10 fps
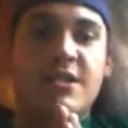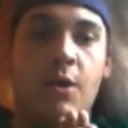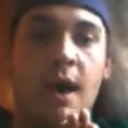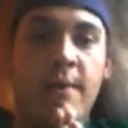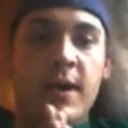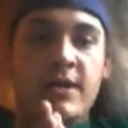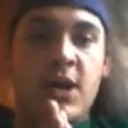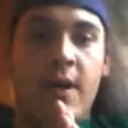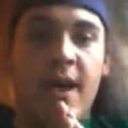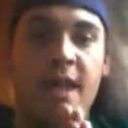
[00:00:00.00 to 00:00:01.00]
So I'm going to
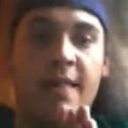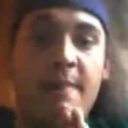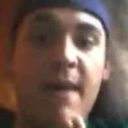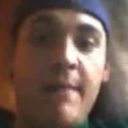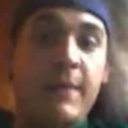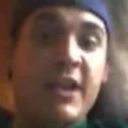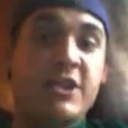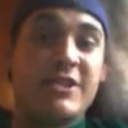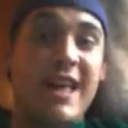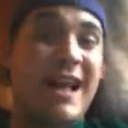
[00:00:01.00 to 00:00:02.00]
go ahead and lay my
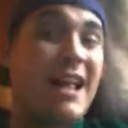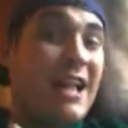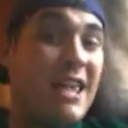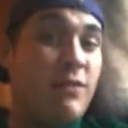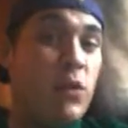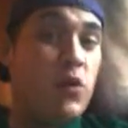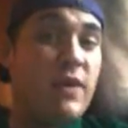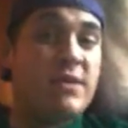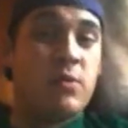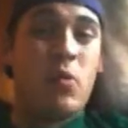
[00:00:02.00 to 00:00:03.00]
prediction down, and I'll give you a
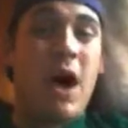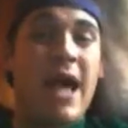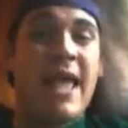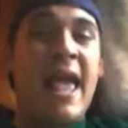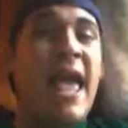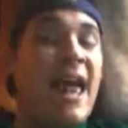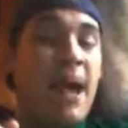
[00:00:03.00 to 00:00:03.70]
reason why.